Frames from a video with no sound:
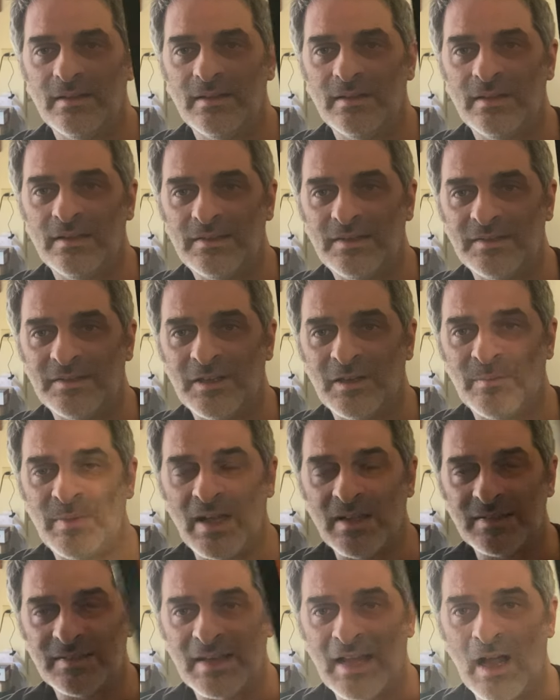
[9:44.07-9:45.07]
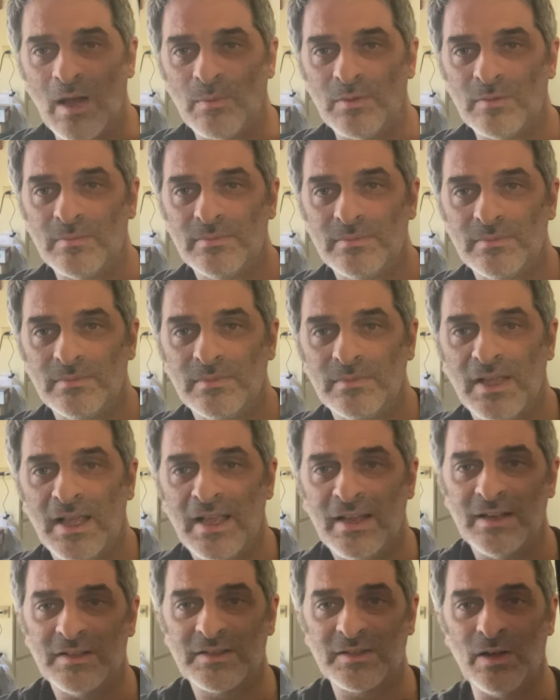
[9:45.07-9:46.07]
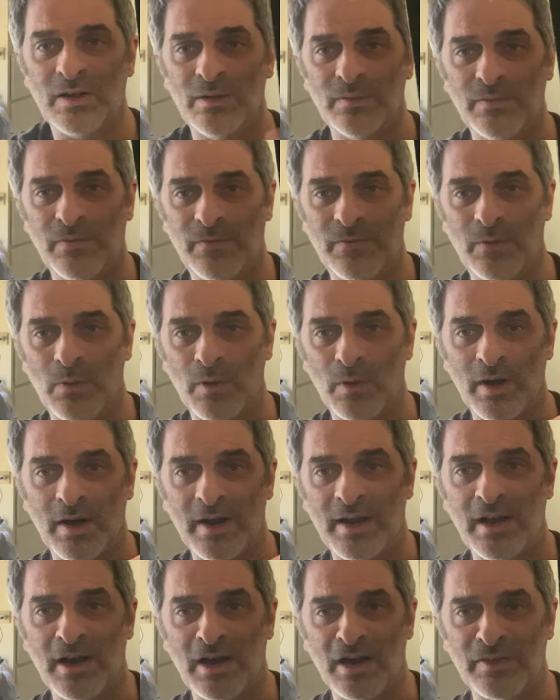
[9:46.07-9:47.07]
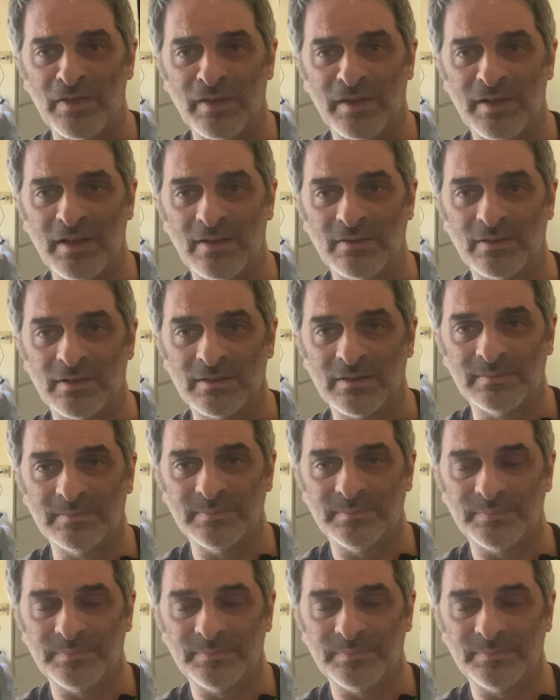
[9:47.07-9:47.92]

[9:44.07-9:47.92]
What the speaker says: this is their best album, and it's called Four here on the cover.